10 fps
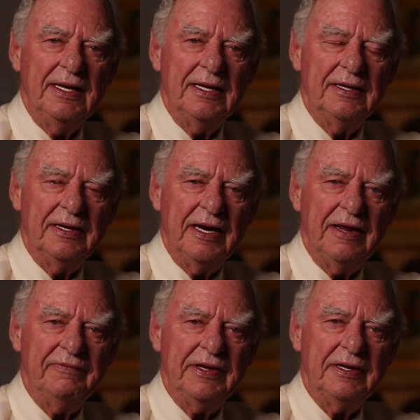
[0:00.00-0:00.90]
in the
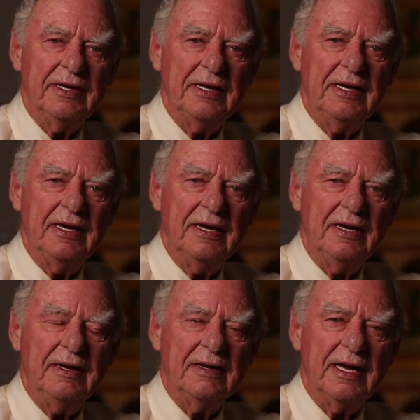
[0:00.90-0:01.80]
Navy.
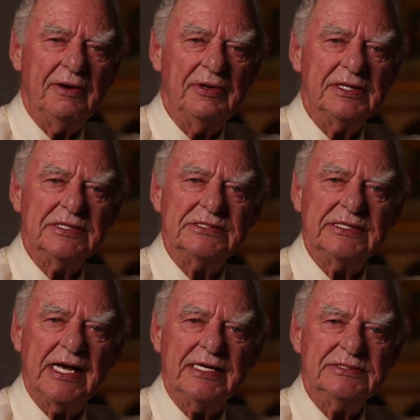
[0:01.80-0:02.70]
I went to
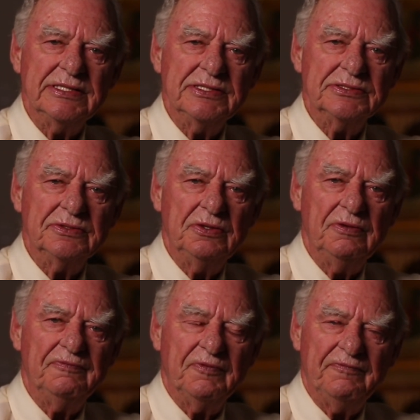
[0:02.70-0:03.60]
CIC
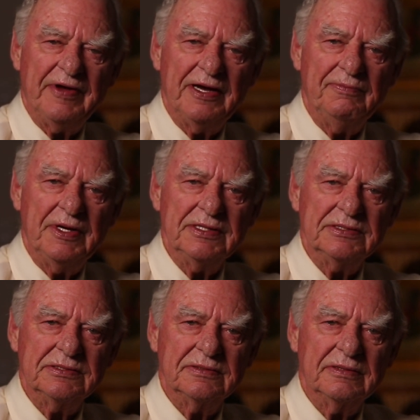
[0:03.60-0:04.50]
school for 5 months
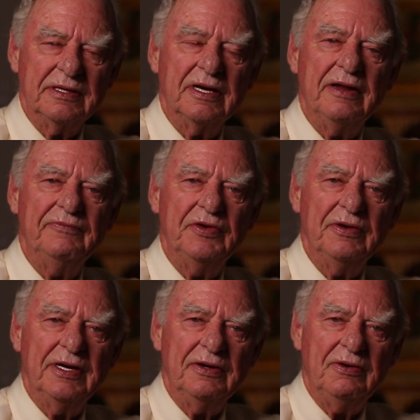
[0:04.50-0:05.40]
in Glenview,
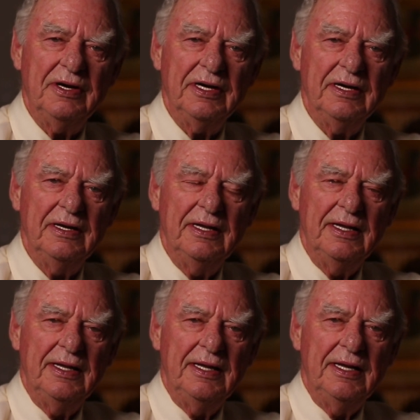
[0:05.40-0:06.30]
Illinois,
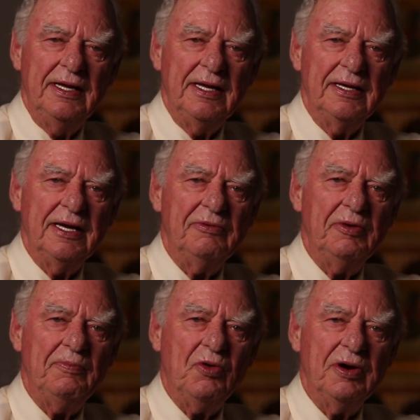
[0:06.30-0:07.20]
and then
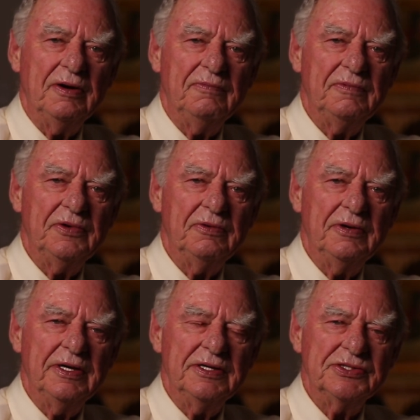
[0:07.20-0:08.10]
reported to
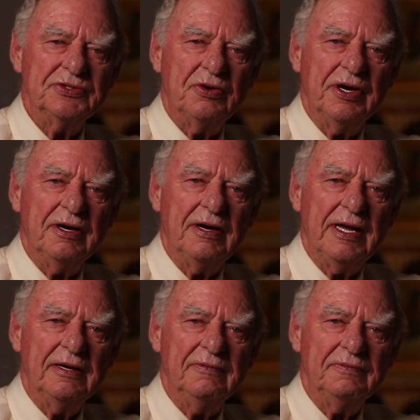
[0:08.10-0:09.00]
a destroyer
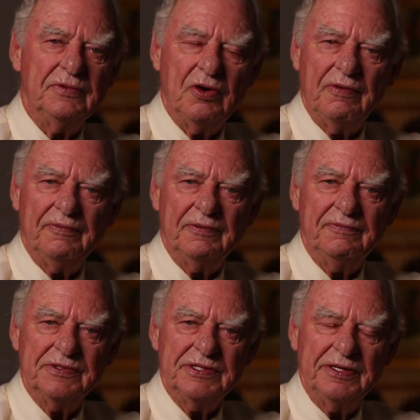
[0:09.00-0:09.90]
out of Norfolk,
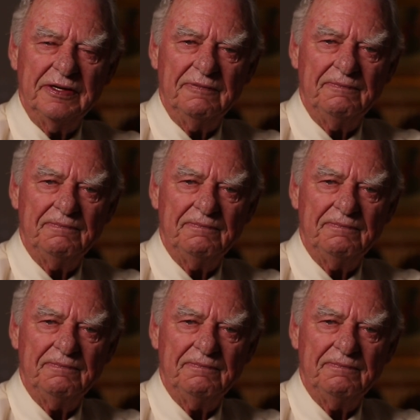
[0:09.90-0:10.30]
Virginia.